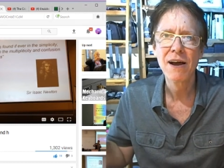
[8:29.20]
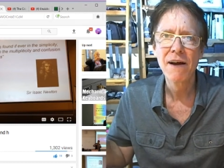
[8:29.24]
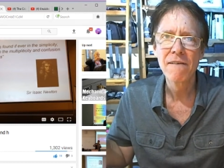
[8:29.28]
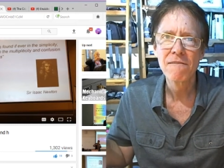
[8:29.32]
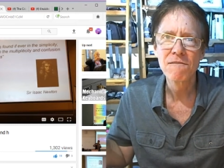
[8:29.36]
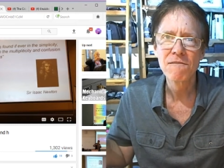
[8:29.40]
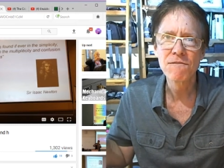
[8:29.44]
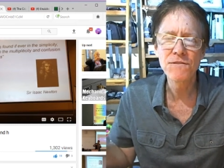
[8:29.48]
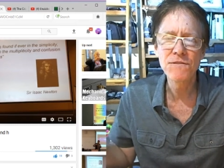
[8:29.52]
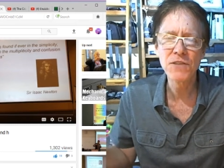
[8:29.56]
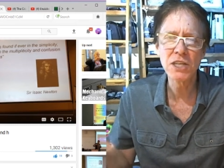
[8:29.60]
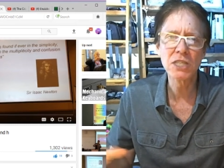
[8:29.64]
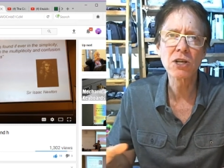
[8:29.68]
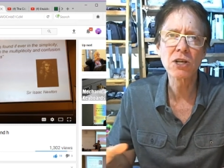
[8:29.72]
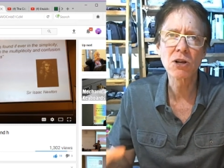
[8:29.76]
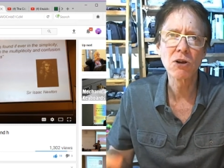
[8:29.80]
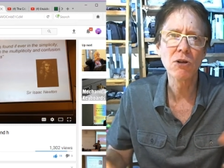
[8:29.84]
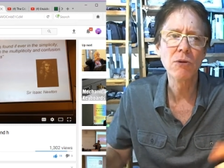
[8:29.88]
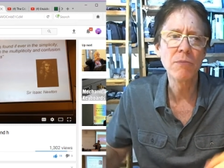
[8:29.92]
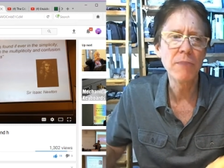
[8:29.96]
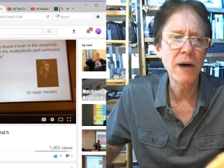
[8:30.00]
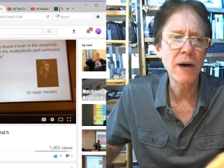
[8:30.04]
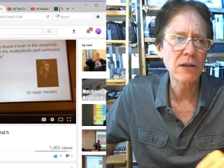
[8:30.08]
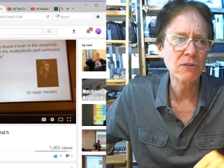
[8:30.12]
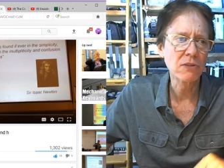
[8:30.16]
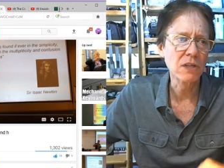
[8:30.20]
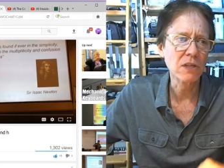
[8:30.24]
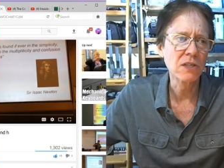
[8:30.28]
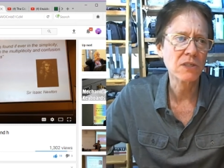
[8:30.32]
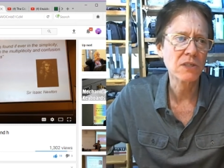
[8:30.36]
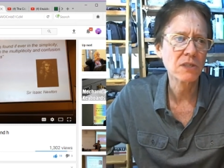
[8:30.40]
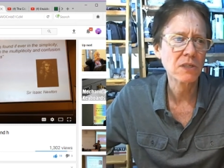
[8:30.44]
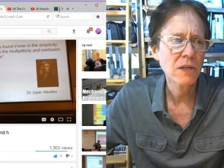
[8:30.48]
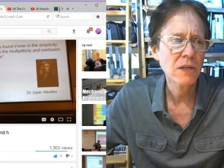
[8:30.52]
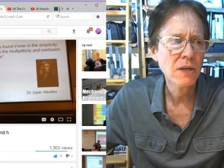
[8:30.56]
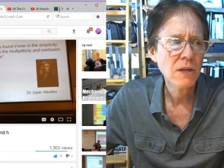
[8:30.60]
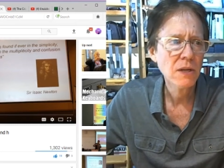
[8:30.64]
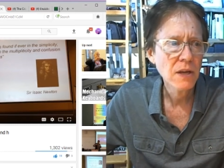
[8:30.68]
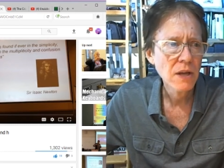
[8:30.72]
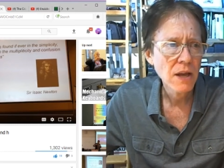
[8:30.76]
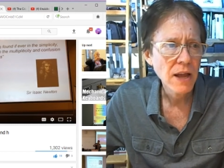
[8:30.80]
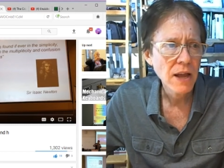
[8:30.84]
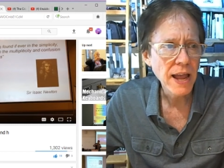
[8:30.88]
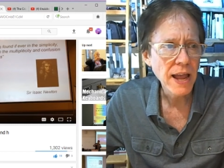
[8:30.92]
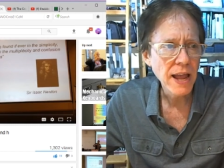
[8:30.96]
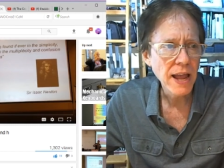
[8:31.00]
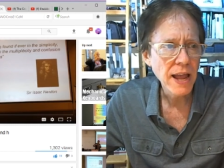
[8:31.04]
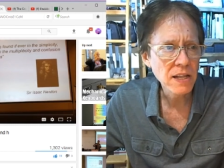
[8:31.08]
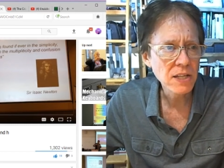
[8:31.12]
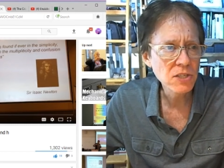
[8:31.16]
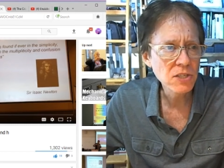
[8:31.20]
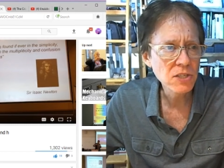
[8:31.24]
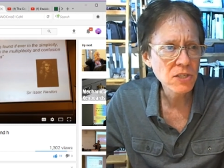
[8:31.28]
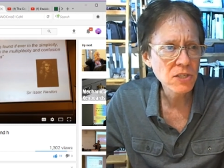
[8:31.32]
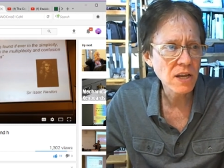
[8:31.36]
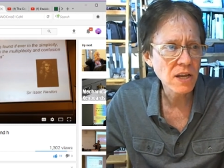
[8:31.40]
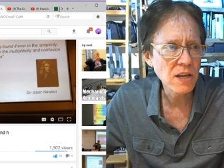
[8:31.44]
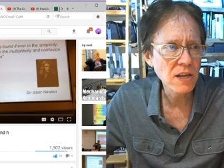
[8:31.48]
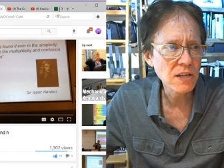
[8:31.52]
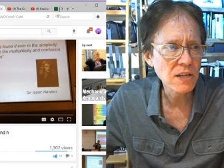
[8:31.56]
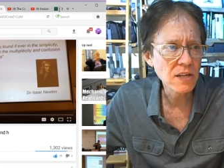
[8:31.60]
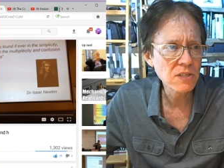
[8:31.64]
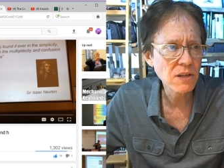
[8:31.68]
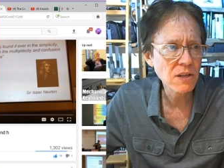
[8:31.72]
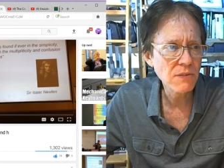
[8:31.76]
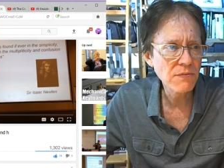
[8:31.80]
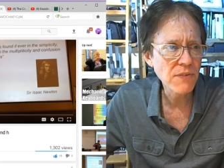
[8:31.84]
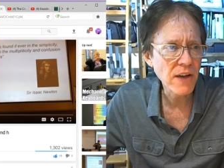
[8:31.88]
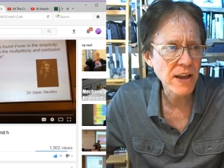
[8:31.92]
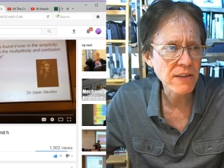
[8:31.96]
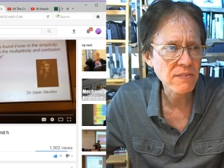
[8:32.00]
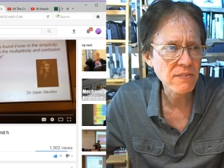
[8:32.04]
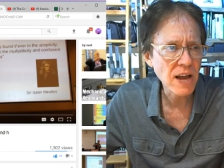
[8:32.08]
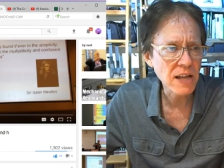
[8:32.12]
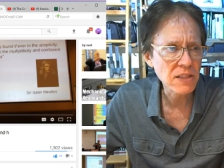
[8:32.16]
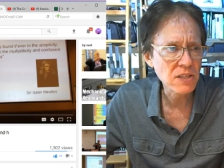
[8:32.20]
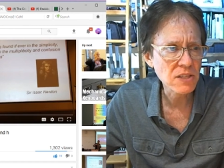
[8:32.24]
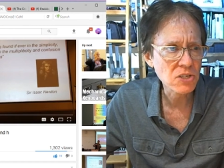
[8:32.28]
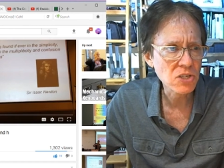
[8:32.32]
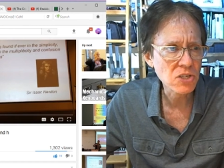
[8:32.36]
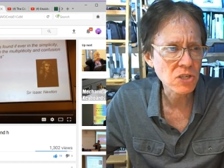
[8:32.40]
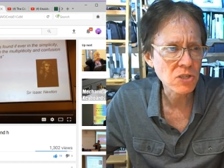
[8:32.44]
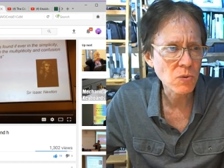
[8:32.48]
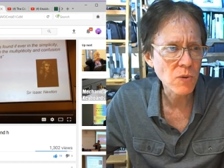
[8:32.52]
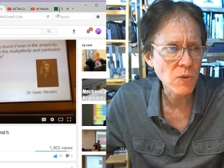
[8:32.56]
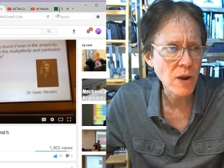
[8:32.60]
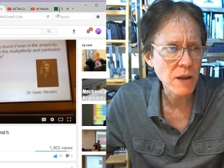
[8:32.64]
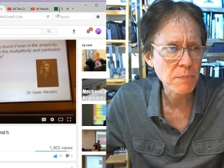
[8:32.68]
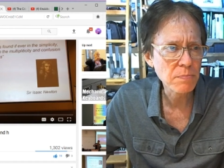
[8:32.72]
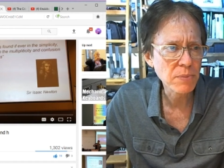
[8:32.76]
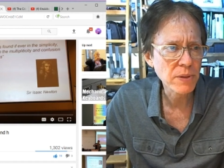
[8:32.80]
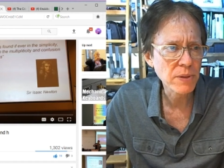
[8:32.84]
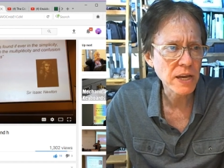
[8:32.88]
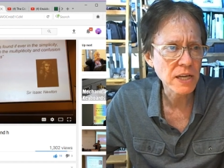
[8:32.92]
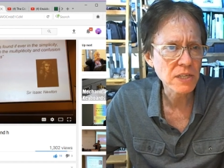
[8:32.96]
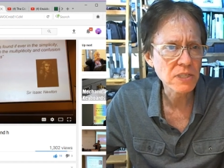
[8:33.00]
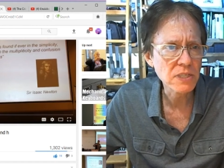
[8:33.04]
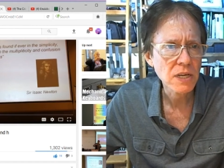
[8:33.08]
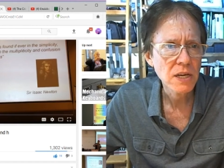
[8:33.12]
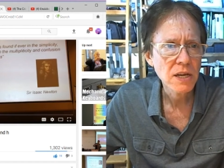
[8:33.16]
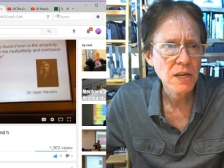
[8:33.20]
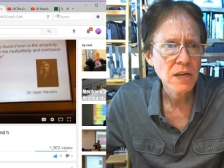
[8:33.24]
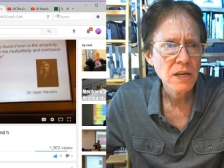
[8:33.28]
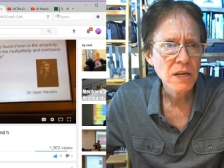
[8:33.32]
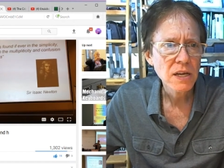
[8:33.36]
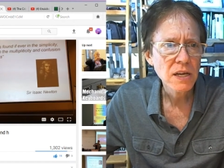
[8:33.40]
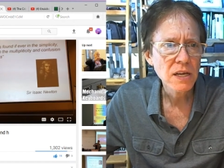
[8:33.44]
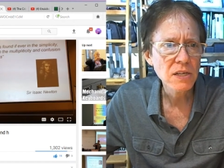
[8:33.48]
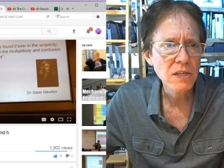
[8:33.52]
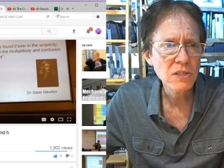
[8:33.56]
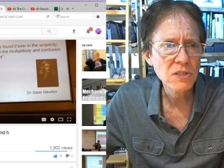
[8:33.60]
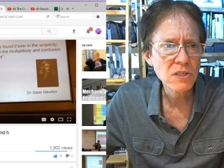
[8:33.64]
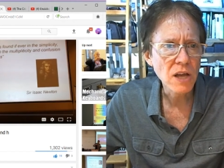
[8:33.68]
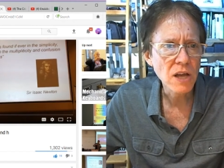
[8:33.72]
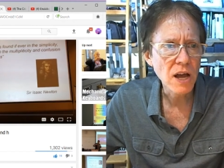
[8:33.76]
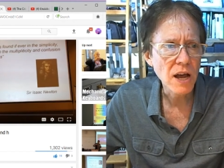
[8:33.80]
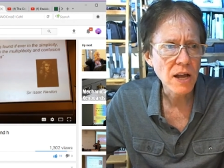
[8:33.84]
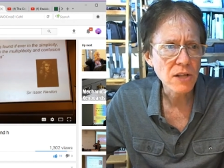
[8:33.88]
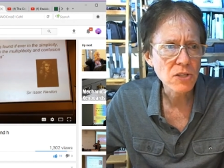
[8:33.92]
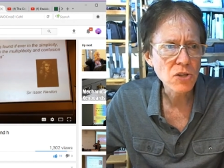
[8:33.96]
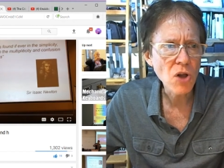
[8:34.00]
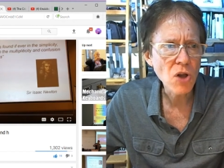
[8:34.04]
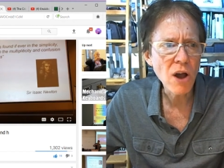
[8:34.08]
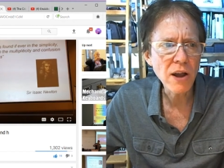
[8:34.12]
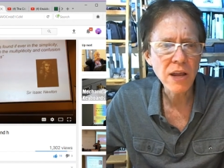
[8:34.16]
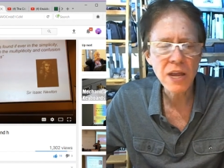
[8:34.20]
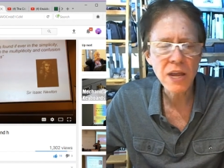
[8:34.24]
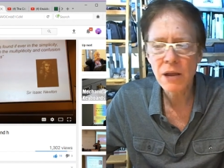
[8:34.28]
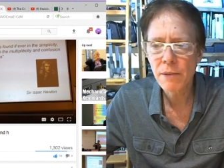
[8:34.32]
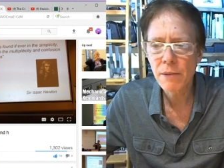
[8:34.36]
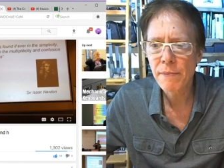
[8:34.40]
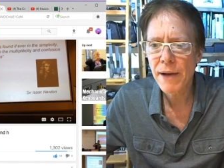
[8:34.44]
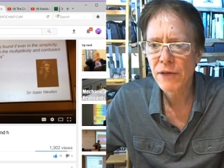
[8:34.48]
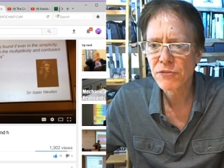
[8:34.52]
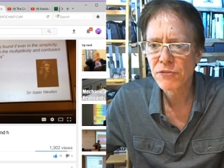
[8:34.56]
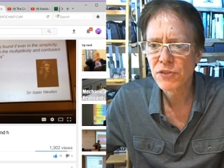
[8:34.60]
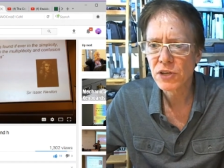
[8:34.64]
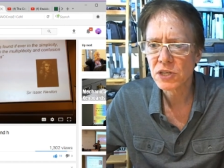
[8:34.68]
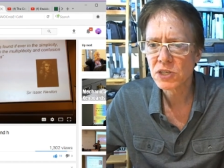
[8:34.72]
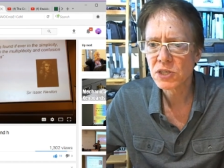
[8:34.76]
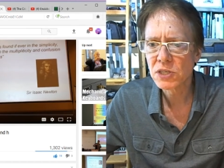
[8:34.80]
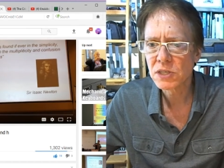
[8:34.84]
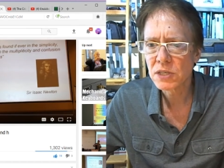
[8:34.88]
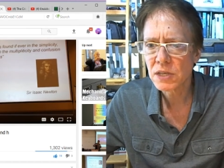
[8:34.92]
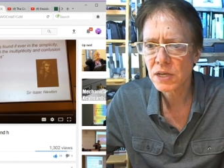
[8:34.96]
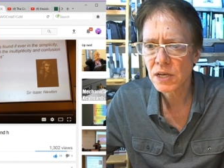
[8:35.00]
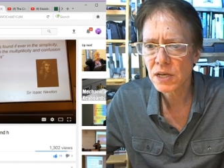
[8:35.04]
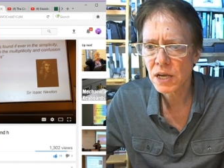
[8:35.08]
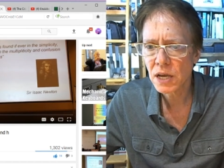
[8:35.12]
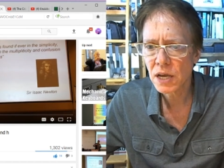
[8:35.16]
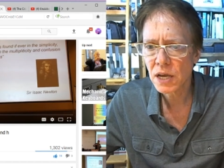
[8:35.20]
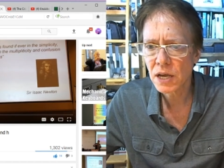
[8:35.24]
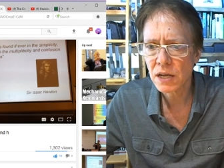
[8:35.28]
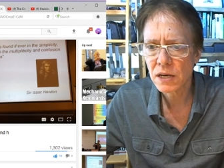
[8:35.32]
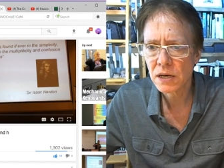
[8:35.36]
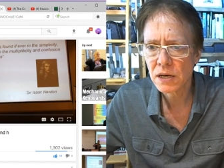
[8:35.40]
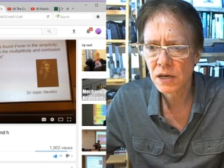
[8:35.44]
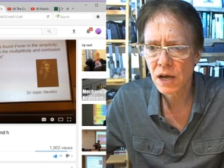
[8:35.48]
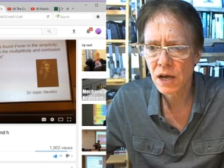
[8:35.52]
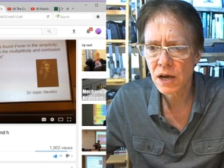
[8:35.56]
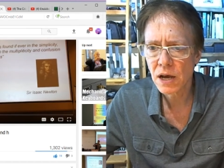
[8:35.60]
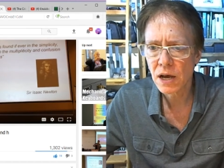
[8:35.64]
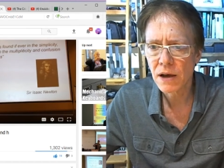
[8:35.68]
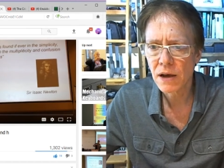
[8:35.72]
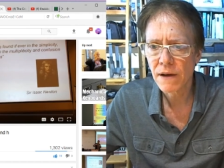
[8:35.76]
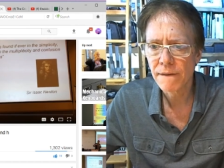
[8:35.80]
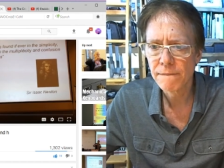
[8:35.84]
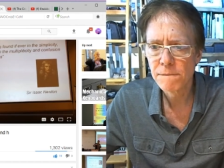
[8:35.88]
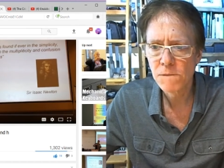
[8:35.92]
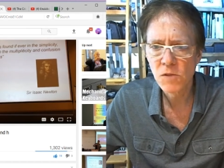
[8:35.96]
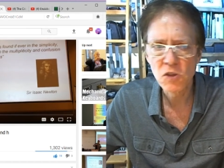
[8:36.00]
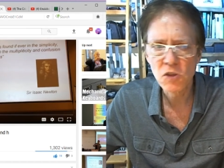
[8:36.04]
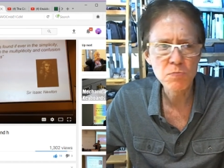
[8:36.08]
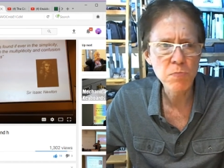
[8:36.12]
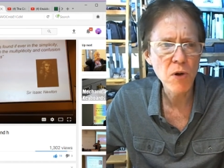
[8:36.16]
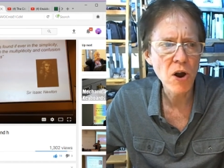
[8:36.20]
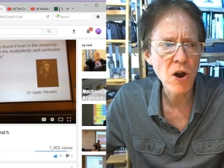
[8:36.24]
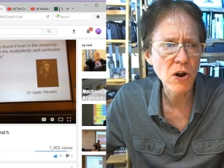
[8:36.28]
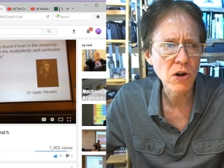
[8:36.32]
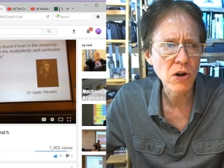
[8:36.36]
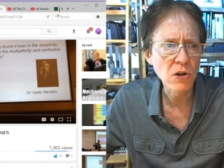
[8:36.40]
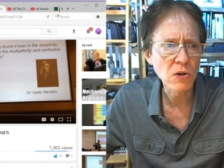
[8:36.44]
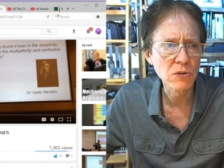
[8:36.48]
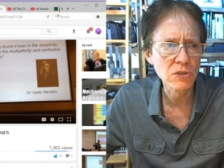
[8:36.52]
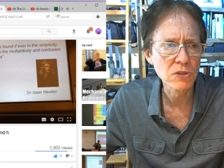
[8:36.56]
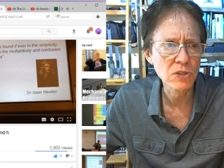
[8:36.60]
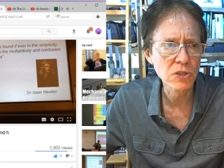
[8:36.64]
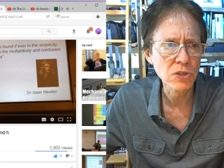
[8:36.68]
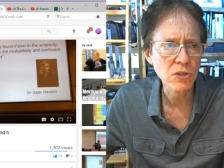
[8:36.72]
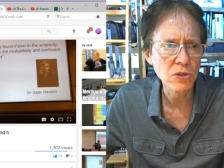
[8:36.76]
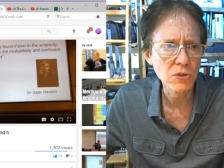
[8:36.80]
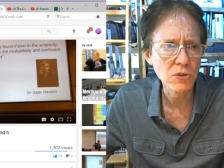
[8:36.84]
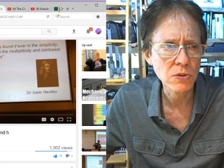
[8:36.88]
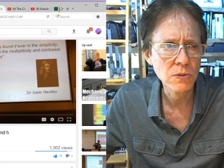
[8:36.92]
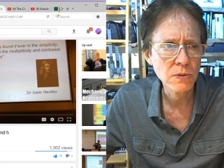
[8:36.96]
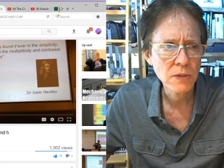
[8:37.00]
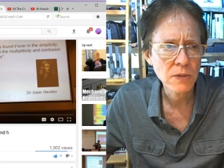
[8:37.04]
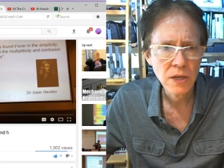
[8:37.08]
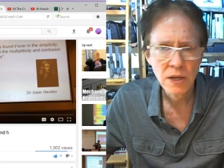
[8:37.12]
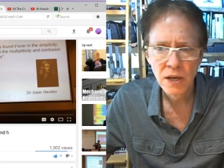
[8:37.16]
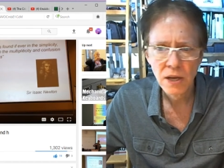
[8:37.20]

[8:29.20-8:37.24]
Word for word: physical about this. And let's uh, see if I got this in the right place. He's uh, talking about this and uh, this particle zoo.